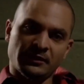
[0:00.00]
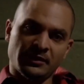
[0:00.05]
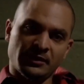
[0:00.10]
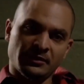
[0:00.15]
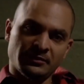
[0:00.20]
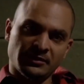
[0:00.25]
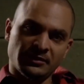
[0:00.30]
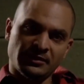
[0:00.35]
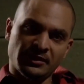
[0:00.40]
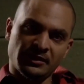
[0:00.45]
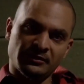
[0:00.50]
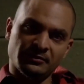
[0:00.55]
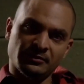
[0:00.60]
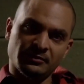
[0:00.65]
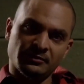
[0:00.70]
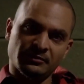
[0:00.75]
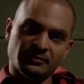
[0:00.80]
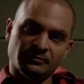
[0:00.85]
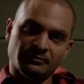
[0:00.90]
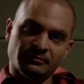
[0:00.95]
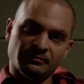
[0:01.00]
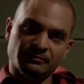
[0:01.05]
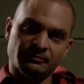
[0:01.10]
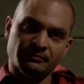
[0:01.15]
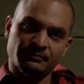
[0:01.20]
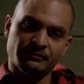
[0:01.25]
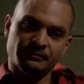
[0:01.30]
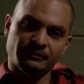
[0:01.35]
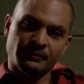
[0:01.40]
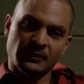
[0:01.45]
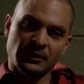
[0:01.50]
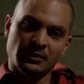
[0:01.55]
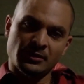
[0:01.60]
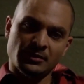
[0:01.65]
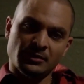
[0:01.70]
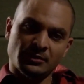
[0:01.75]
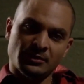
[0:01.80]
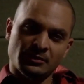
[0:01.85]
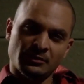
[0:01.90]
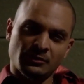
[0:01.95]
character. Since he's
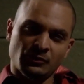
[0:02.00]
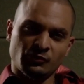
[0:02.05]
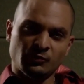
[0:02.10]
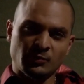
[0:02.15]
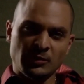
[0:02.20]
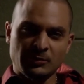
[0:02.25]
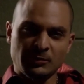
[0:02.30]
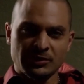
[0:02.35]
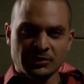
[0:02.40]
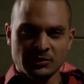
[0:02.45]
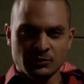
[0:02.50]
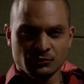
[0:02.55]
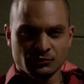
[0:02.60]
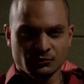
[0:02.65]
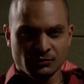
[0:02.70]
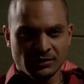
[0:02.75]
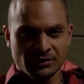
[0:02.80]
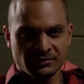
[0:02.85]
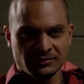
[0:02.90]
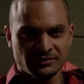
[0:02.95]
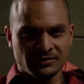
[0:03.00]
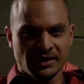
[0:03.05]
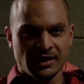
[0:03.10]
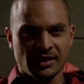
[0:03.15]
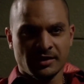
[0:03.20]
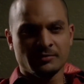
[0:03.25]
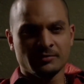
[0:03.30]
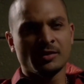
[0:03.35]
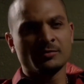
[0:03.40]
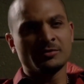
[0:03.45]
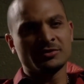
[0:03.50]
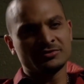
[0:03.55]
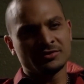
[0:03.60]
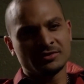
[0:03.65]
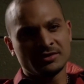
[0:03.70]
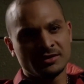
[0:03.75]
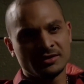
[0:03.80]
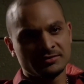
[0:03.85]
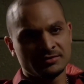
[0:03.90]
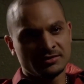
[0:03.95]
been gone, he's particularly been forgotten
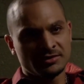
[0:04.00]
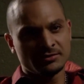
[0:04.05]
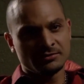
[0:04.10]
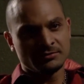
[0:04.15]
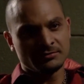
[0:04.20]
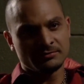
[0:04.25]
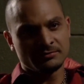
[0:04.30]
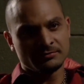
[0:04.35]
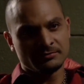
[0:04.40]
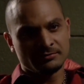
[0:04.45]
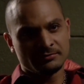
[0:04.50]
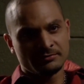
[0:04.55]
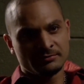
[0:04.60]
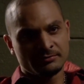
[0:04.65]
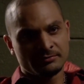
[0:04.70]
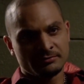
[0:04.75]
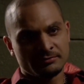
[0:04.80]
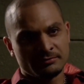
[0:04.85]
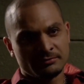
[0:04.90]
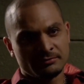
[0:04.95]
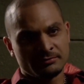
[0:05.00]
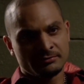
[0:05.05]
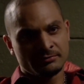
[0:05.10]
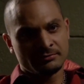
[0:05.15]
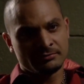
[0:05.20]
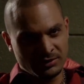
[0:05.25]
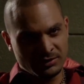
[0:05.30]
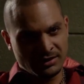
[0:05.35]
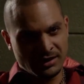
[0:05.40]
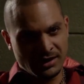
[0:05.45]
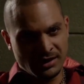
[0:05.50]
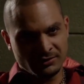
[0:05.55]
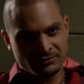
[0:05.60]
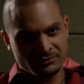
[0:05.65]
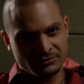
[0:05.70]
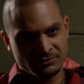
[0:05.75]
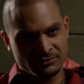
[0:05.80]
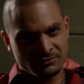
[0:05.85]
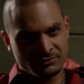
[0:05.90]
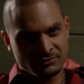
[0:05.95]
by everyone, but the haunting nature of
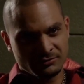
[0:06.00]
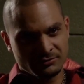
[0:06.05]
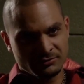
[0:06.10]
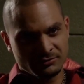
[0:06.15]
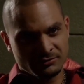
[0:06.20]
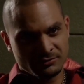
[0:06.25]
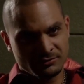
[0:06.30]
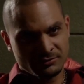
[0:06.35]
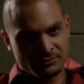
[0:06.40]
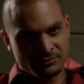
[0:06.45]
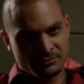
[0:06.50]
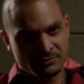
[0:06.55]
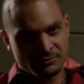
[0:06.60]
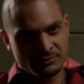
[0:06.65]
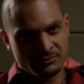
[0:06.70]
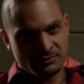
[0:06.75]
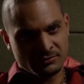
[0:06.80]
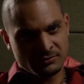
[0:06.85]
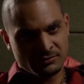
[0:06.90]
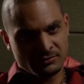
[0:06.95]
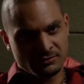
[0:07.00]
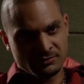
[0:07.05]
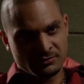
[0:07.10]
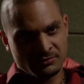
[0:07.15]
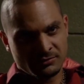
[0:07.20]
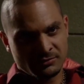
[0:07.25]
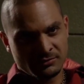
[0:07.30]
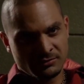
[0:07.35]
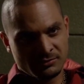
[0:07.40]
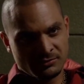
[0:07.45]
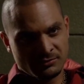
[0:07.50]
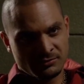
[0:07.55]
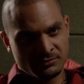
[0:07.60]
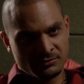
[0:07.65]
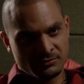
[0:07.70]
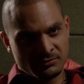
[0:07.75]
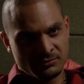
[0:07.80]
his killings haven't, and he's